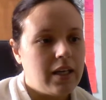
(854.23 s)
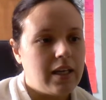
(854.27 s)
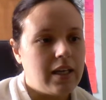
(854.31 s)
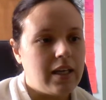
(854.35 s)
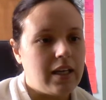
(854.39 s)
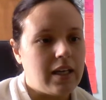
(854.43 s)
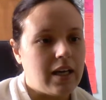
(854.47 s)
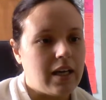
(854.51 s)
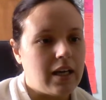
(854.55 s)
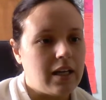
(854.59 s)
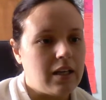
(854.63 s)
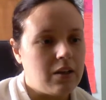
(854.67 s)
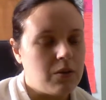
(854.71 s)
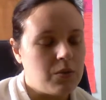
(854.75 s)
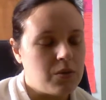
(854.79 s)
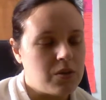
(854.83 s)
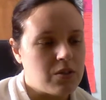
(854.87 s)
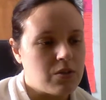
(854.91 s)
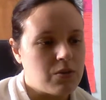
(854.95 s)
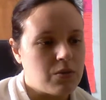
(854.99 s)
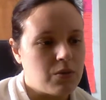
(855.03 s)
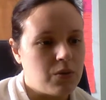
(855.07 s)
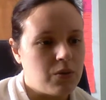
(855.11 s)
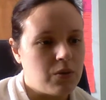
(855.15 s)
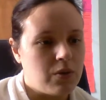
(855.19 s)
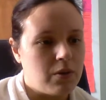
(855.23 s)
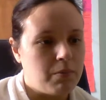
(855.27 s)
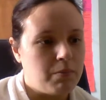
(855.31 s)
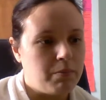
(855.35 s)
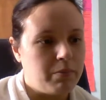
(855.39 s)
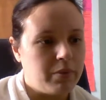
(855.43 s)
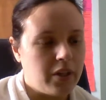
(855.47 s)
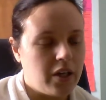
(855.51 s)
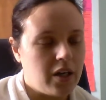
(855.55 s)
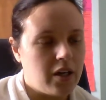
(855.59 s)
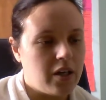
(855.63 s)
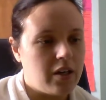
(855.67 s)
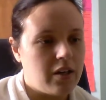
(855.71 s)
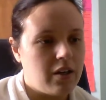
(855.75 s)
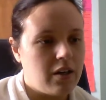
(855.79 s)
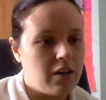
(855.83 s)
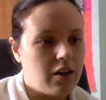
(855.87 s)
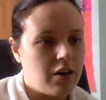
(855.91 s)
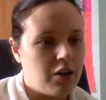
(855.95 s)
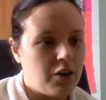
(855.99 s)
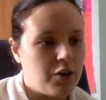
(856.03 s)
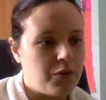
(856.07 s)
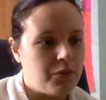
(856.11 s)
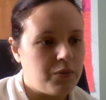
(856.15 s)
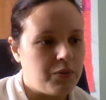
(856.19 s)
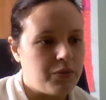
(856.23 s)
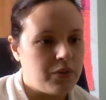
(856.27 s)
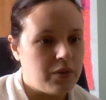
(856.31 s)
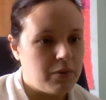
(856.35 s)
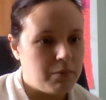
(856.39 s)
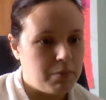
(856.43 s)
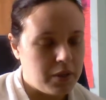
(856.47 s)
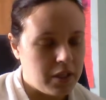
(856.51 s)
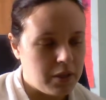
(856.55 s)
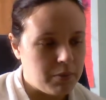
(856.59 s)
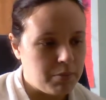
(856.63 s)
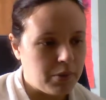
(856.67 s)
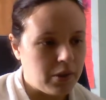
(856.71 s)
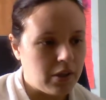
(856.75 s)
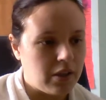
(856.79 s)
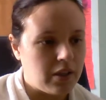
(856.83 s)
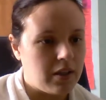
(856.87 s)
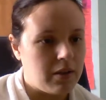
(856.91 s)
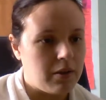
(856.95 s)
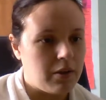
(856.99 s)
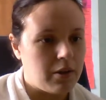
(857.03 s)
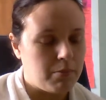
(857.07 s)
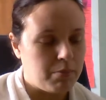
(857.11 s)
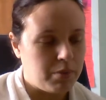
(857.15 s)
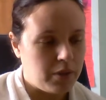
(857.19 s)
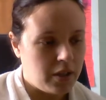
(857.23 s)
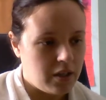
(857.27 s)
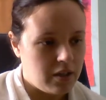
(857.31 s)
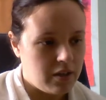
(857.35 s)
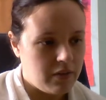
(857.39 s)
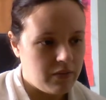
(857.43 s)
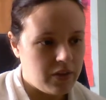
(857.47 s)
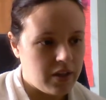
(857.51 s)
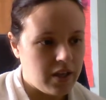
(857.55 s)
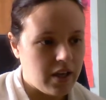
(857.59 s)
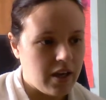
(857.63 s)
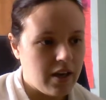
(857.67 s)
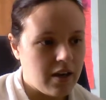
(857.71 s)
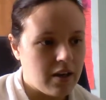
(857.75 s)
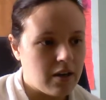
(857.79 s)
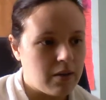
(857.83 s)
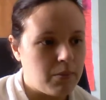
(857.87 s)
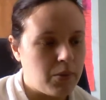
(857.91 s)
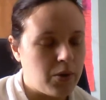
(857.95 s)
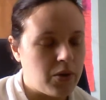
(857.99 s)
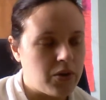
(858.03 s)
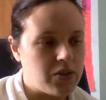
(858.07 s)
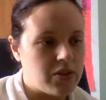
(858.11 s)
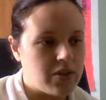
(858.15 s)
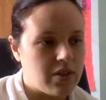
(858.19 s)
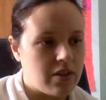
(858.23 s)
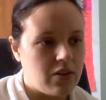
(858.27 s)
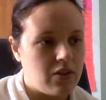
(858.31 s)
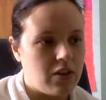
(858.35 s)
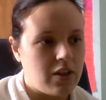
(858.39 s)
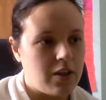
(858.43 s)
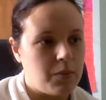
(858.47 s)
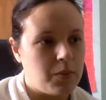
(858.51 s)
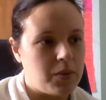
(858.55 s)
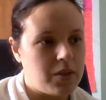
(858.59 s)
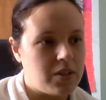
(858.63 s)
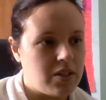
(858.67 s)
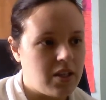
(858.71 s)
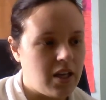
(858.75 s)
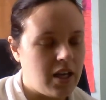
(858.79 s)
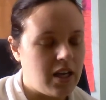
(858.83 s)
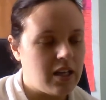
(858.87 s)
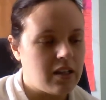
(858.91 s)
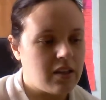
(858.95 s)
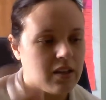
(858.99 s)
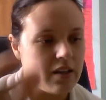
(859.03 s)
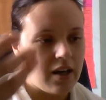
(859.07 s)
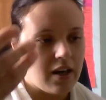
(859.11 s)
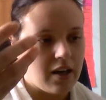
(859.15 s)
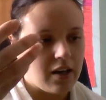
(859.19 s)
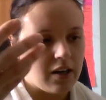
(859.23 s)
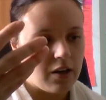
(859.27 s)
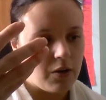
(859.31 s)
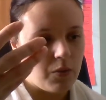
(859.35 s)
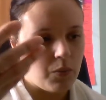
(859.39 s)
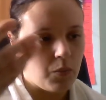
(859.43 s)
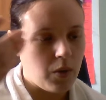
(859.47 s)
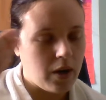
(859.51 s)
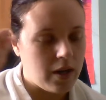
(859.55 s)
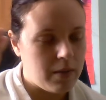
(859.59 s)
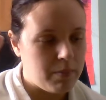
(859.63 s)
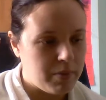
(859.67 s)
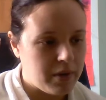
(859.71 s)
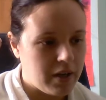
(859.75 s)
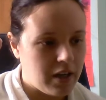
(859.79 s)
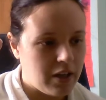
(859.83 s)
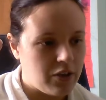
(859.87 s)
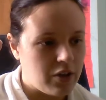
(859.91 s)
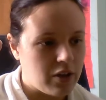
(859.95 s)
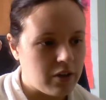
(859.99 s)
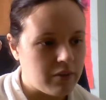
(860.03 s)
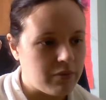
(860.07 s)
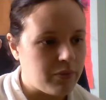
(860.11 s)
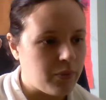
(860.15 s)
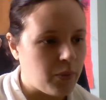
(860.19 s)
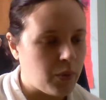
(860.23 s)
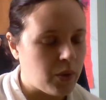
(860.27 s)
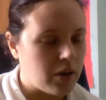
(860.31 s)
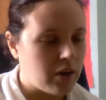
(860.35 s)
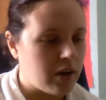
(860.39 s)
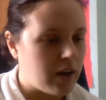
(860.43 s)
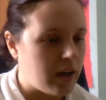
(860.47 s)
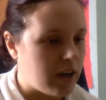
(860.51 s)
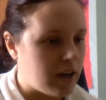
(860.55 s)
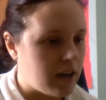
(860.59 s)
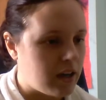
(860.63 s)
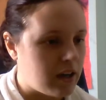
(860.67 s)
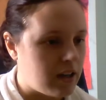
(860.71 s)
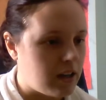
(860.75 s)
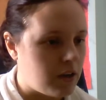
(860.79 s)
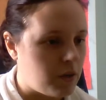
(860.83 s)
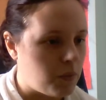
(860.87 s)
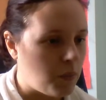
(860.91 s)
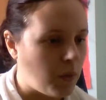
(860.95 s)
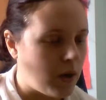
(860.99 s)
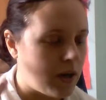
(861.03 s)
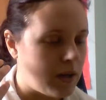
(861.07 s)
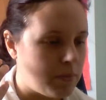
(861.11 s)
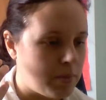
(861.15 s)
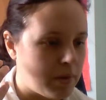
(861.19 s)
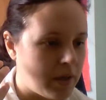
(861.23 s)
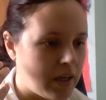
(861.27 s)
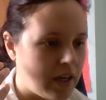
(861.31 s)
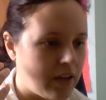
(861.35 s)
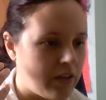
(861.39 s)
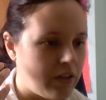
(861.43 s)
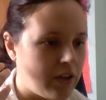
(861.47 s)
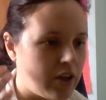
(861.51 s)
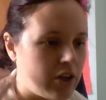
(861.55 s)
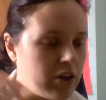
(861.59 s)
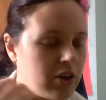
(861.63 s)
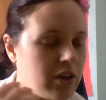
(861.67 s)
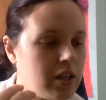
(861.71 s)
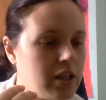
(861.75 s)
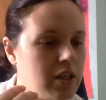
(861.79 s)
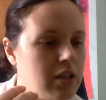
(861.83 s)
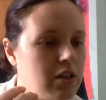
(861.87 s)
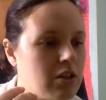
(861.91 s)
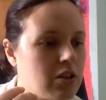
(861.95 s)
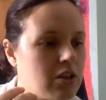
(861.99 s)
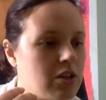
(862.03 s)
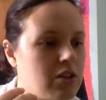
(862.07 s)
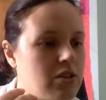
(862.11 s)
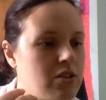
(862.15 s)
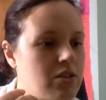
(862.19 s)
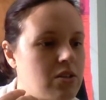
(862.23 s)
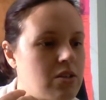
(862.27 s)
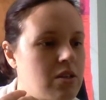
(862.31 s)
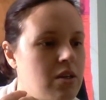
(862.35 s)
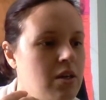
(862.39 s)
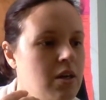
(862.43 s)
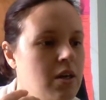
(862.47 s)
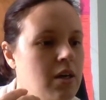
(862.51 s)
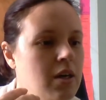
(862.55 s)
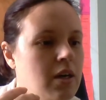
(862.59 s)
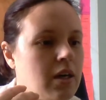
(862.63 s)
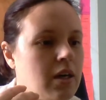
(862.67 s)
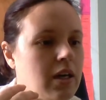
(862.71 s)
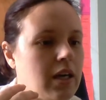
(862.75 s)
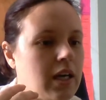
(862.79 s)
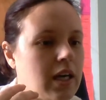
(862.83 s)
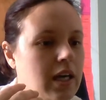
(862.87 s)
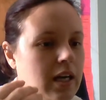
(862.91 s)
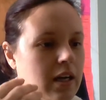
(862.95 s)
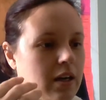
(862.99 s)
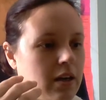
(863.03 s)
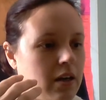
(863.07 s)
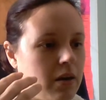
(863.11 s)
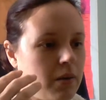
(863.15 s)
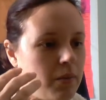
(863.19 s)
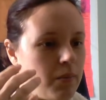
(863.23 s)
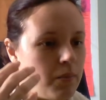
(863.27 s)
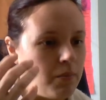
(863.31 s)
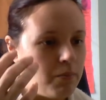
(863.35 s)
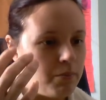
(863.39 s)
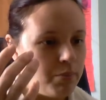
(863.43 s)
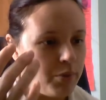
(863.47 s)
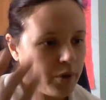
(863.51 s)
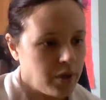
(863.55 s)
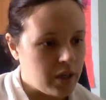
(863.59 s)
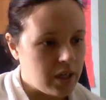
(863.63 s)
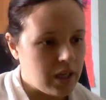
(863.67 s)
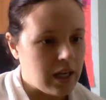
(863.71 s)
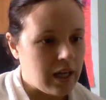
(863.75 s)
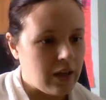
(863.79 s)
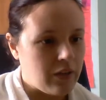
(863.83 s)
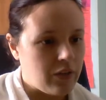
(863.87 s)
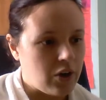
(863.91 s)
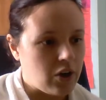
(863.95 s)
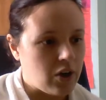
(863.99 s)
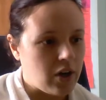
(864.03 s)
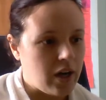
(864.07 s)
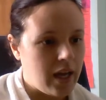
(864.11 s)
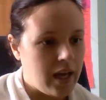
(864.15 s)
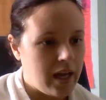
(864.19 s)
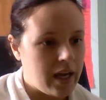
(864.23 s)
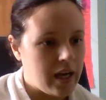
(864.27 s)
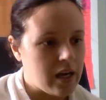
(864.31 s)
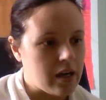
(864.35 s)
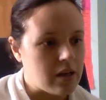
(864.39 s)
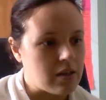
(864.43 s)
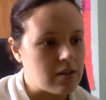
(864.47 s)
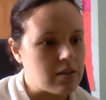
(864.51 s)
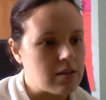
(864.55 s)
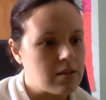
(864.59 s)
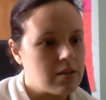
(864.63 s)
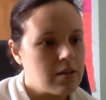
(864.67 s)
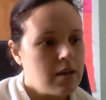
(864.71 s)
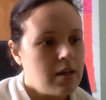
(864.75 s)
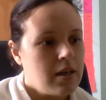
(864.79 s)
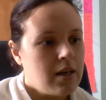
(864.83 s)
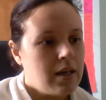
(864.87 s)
And it was through the blood of the people and the blood of the animals. And they would take that and wipe it on their forehead and wipe it on their ears and put it on their hands.